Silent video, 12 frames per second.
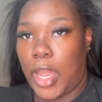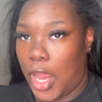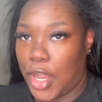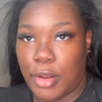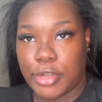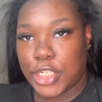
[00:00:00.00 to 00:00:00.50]

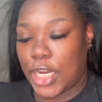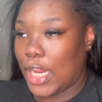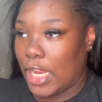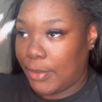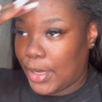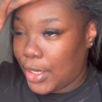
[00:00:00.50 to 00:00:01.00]
ain't no
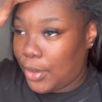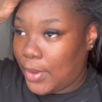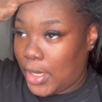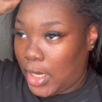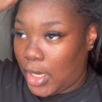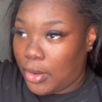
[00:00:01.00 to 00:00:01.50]
shame in
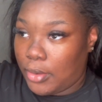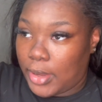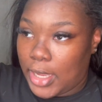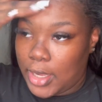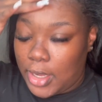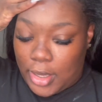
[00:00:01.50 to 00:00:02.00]
doing it,
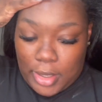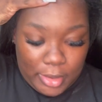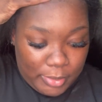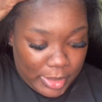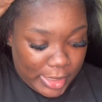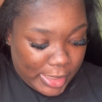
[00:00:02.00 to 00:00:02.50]
okay?
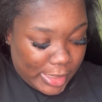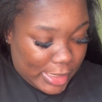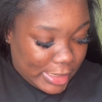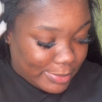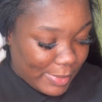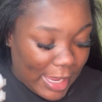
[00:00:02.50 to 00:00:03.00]
Because
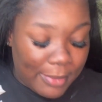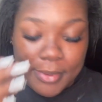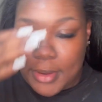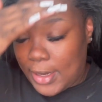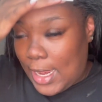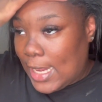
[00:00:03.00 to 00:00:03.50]
this baby
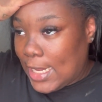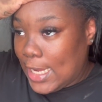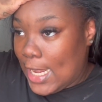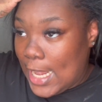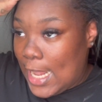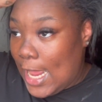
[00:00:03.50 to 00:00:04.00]
got to
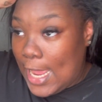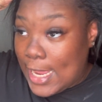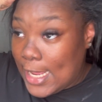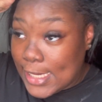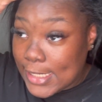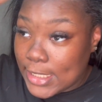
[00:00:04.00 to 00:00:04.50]

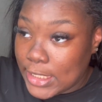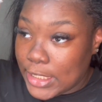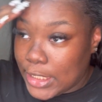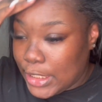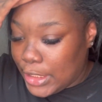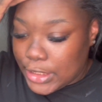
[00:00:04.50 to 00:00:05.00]
lay
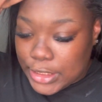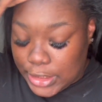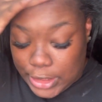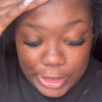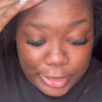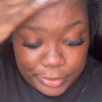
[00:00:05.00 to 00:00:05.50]

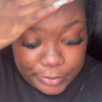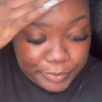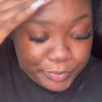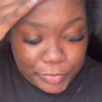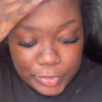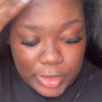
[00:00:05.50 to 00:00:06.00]

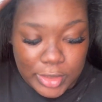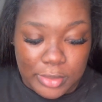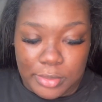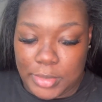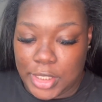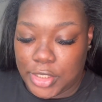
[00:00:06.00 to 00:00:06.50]
down. So
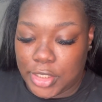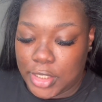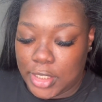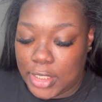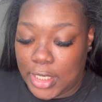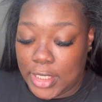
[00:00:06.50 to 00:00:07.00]
make
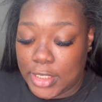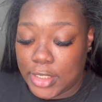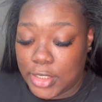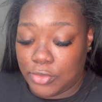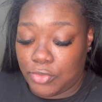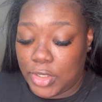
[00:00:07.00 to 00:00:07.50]
sure that this
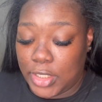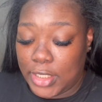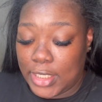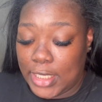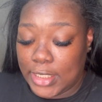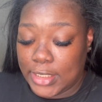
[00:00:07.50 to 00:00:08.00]
is really
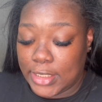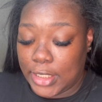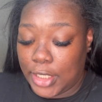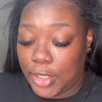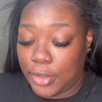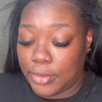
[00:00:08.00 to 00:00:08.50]
nice and
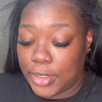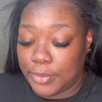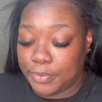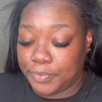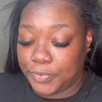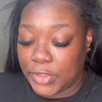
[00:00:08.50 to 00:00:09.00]
coated
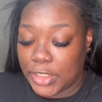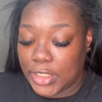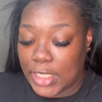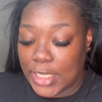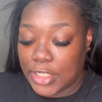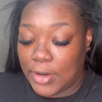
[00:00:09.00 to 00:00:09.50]
and
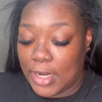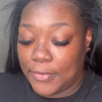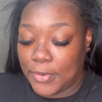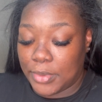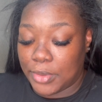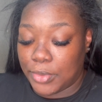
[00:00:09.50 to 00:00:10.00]
saturated
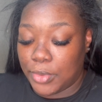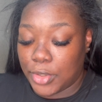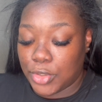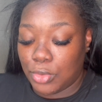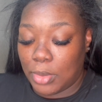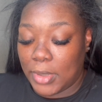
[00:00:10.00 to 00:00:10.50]
from the rooter
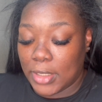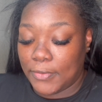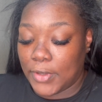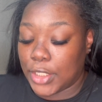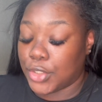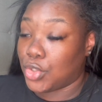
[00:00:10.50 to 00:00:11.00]
to the
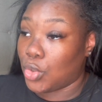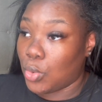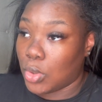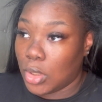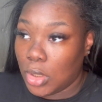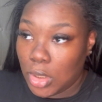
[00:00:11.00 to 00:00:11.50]
motherfucking
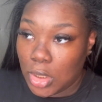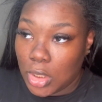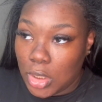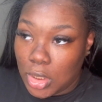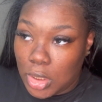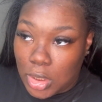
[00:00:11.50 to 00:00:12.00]
tutor.
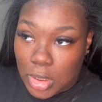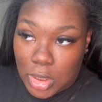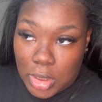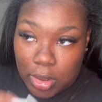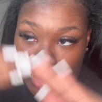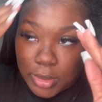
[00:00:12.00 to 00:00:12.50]

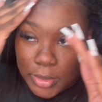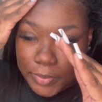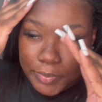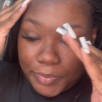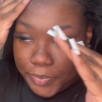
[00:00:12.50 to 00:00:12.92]
And